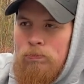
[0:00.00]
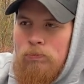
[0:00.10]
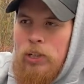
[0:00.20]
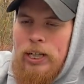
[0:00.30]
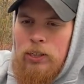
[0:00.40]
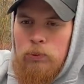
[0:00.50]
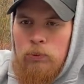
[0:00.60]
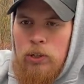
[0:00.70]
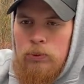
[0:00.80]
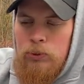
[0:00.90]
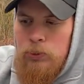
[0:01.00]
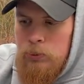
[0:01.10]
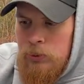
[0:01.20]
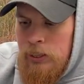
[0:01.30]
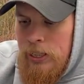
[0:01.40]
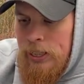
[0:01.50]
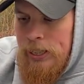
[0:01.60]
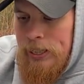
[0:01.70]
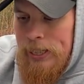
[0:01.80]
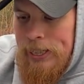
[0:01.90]
regular road use.
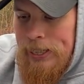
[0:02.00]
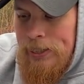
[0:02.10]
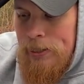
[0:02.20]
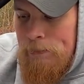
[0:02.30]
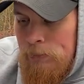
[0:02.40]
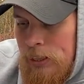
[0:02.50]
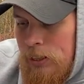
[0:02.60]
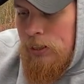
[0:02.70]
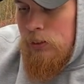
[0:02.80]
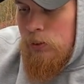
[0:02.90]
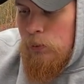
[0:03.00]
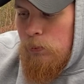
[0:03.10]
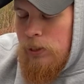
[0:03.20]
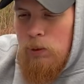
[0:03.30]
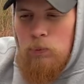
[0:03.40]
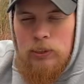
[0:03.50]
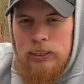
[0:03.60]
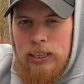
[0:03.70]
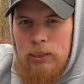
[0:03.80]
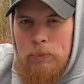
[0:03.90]
And so what I would
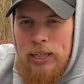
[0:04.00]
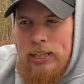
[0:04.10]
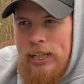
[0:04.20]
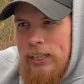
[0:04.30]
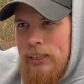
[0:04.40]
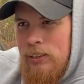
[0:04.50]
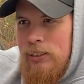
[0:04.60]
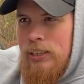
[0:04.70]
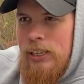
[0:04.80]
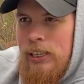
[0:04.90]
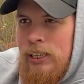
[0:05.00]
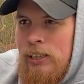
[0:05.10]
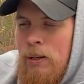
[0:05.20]
say about that is the